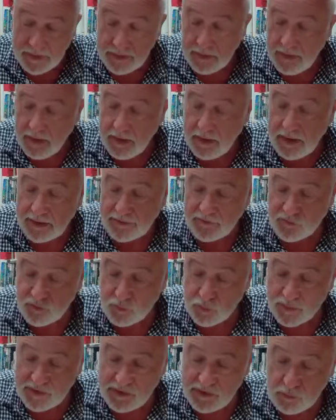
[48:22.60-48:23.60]
But I don't
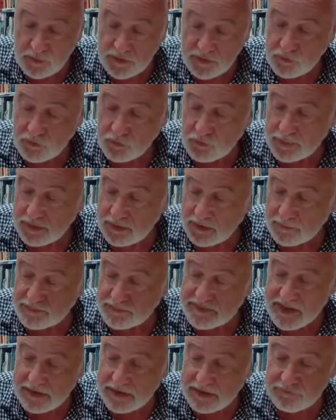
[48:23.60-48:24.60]
know whether you want to open
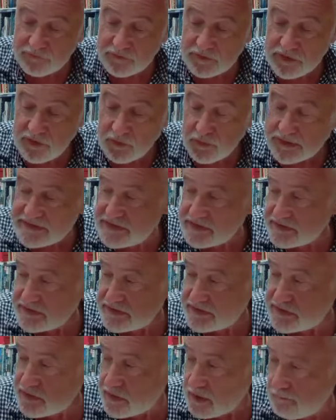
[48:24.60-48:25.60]
up that for
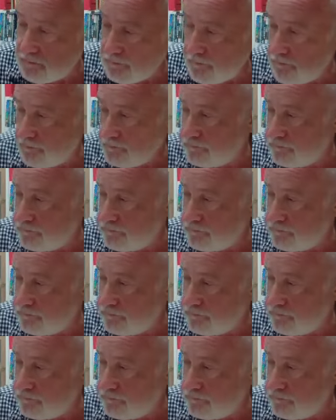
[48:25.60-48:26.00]
questions, John.